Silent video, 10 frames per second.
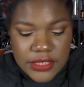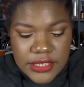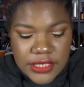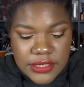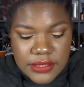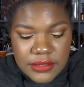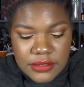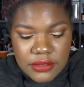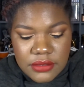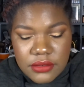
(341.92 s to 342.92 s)

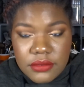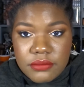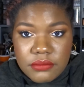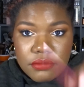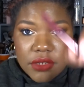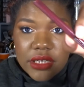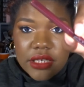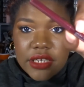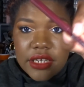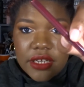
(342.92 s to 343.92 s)
this
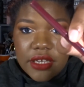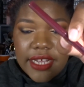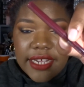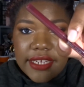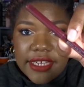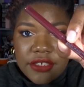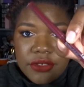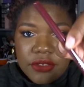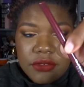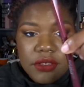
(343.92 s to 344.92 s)

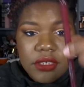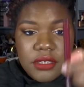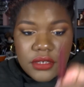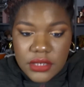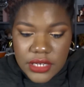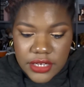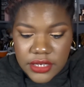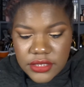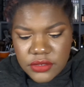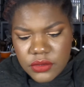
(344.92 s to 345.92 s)
eyeliner.
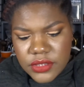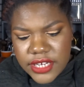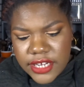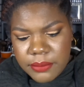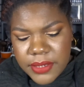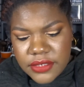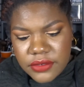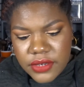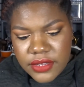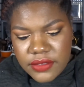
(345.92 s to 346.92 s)
It's called the eye
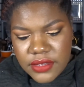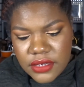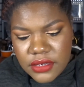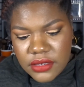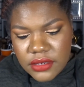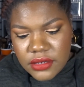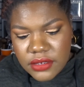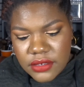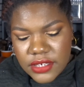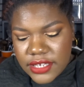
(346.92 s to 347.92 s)
pencil, I think.
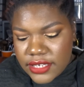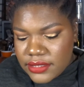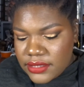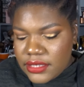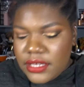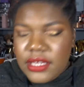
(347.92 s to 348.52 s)
Yes,